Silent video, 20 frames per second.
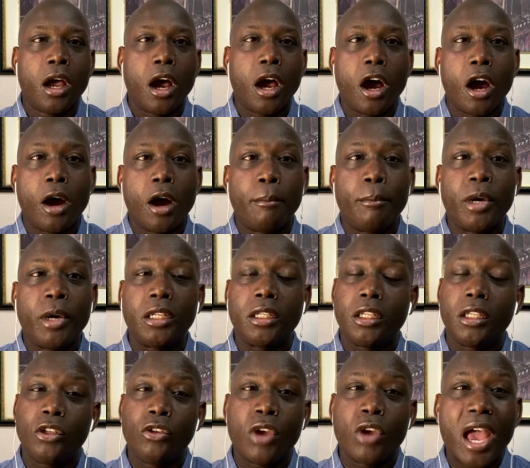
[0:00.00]
But
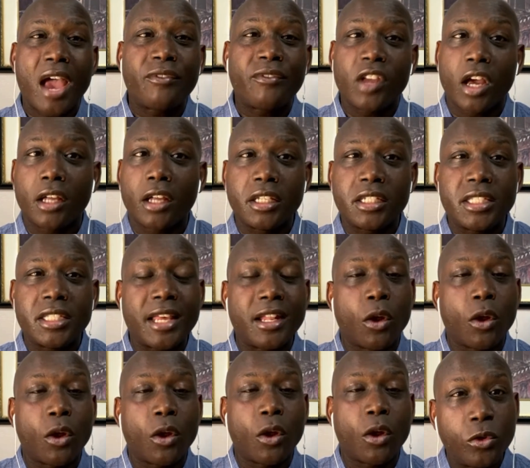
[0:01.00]
you have to understand that
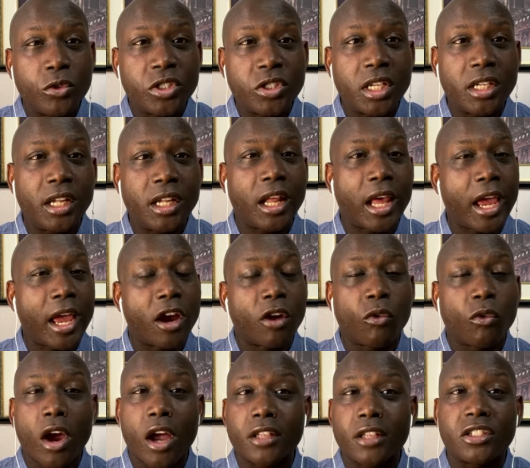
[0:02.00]
Wilson and Aaron
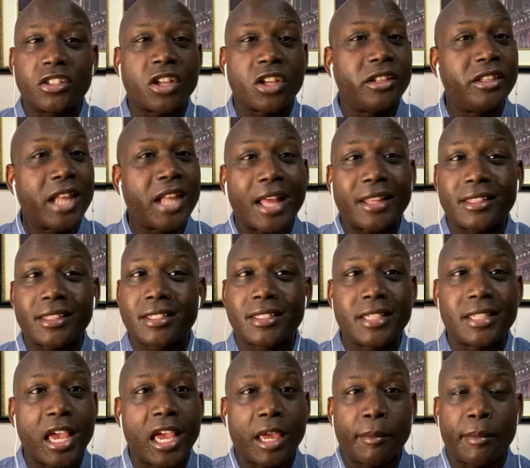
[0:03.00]
Rodgers are not the
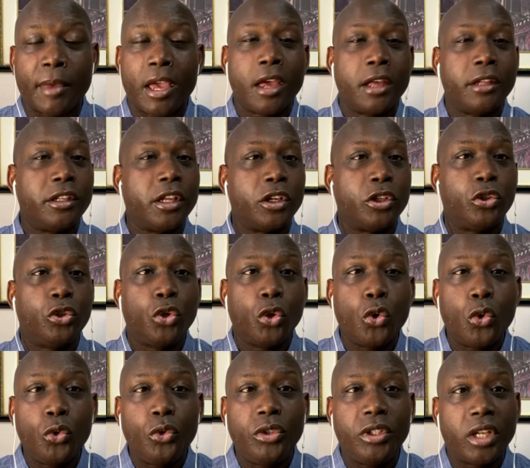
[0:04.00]
same. They're
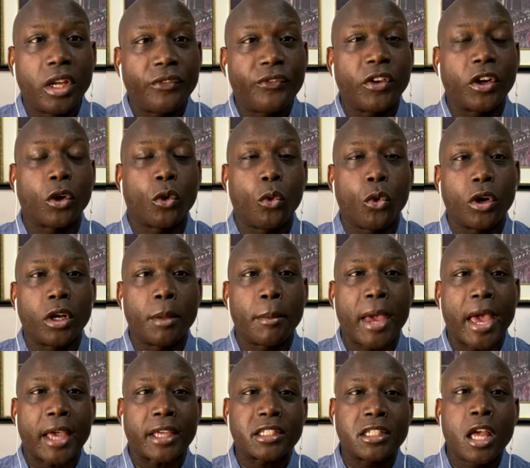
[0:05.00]
two different
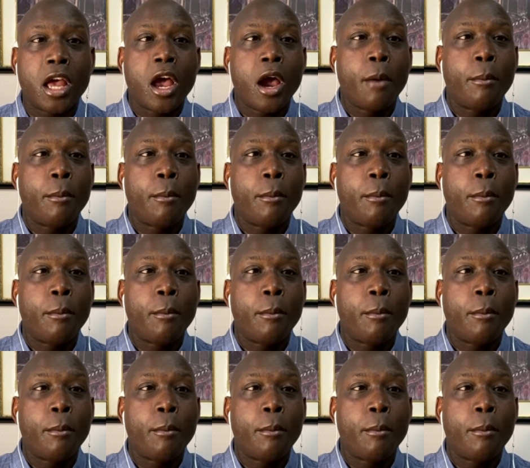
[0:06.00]
quarterbacks.